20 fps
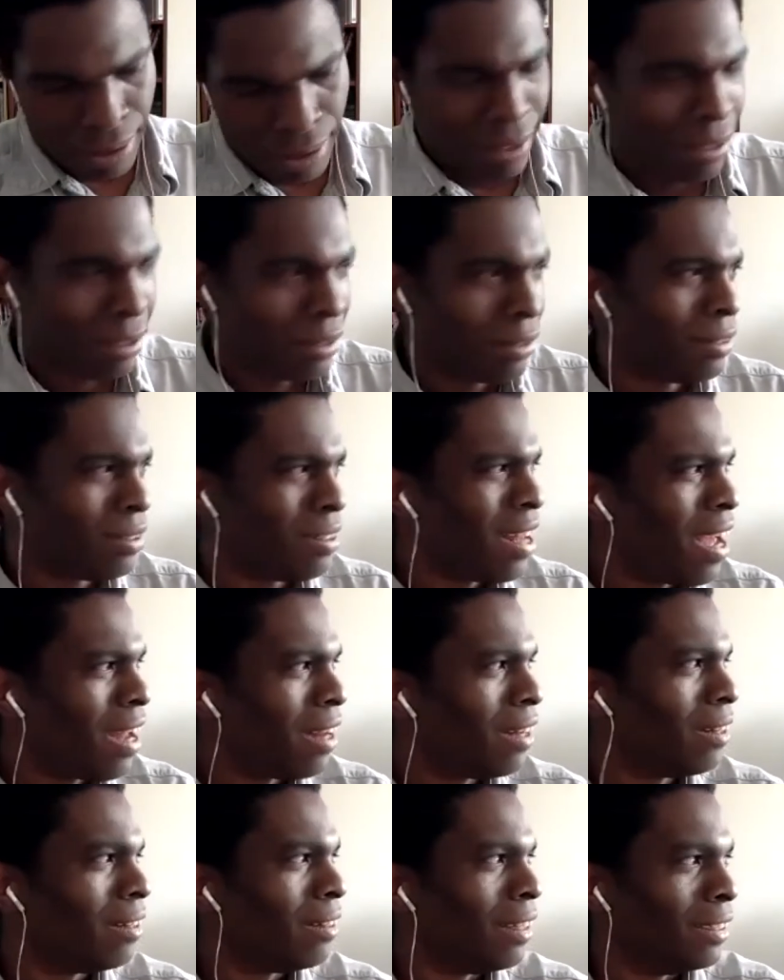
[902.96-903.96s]
it's
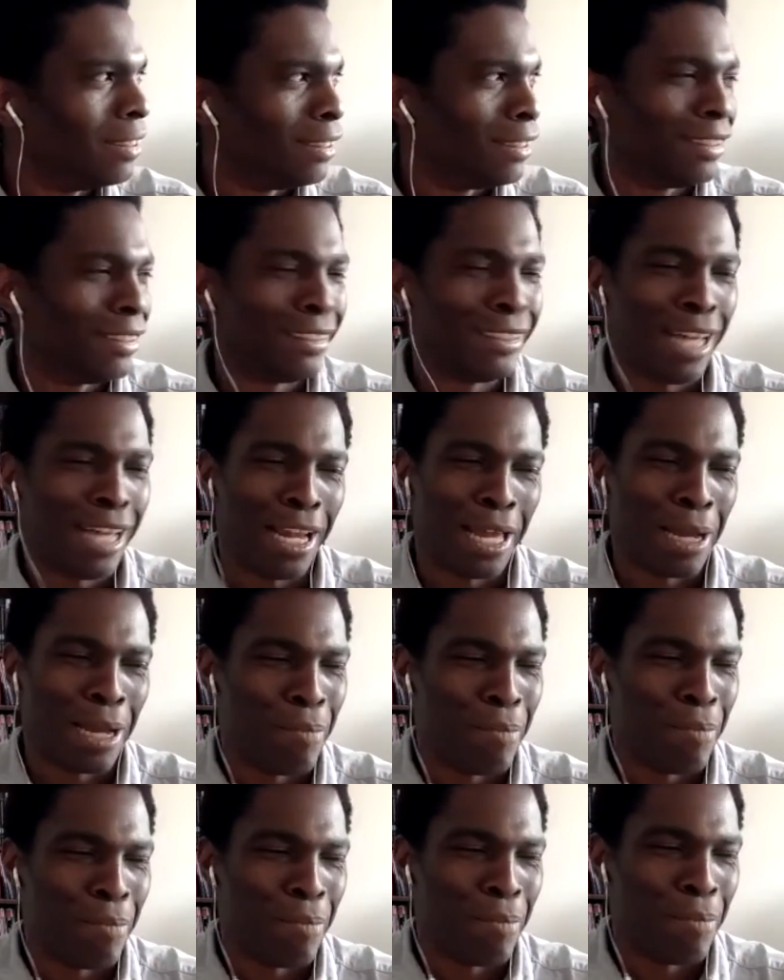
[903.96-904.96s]
not like a
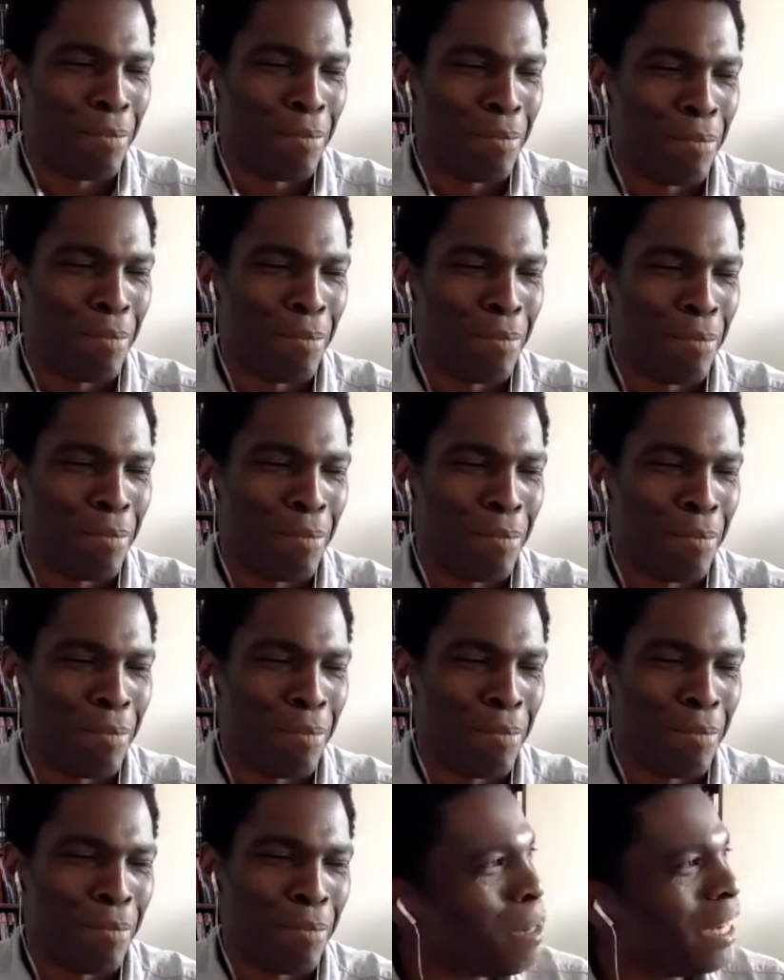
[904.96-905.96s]
marathon or
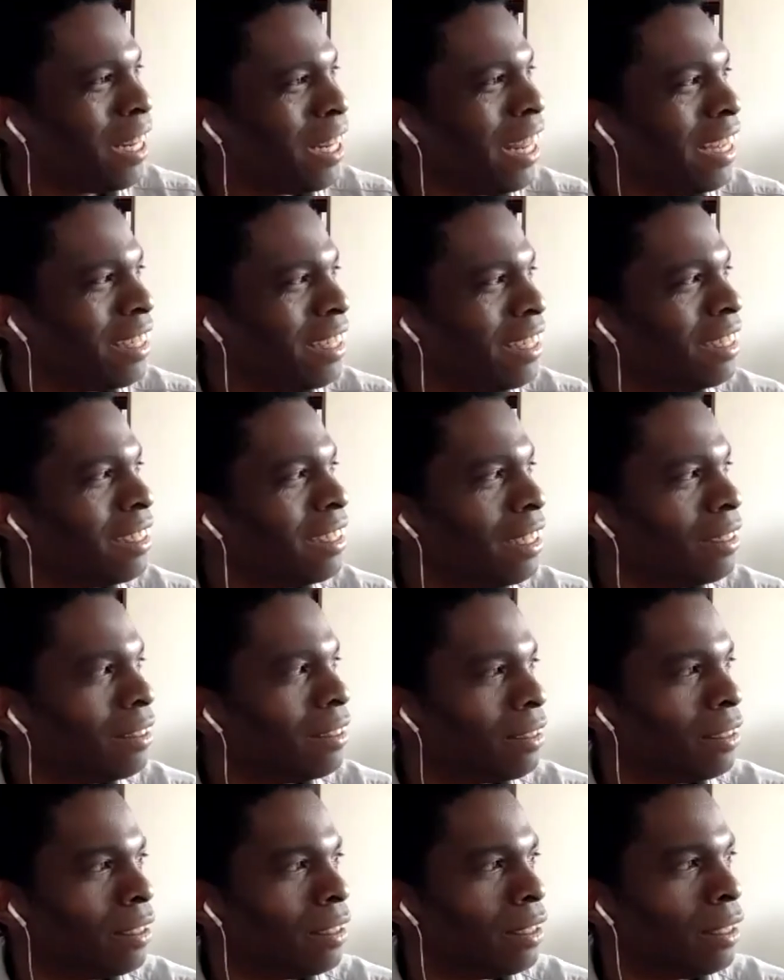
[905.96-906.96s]
anything, but like there,
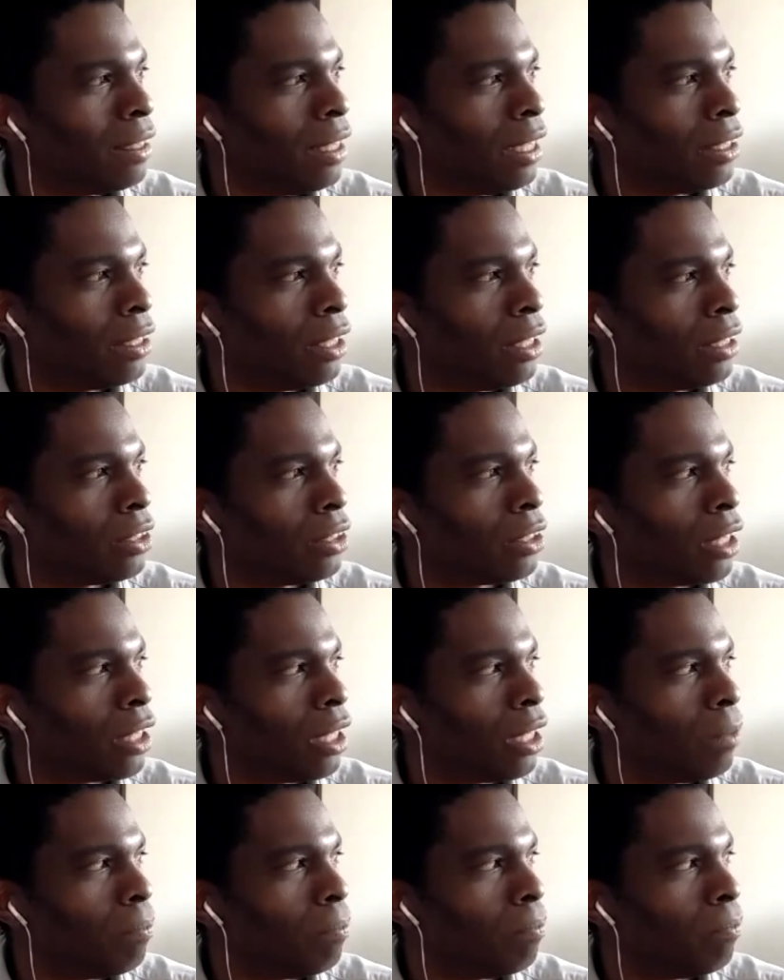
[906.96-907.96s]
it's
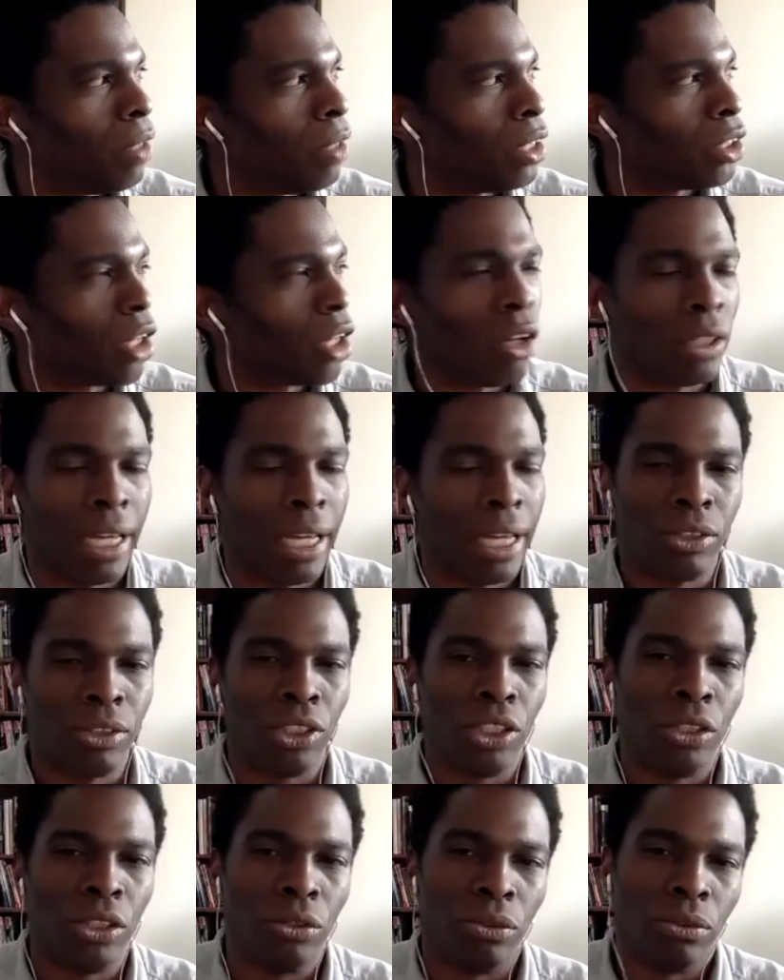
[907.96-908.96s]
all down to you.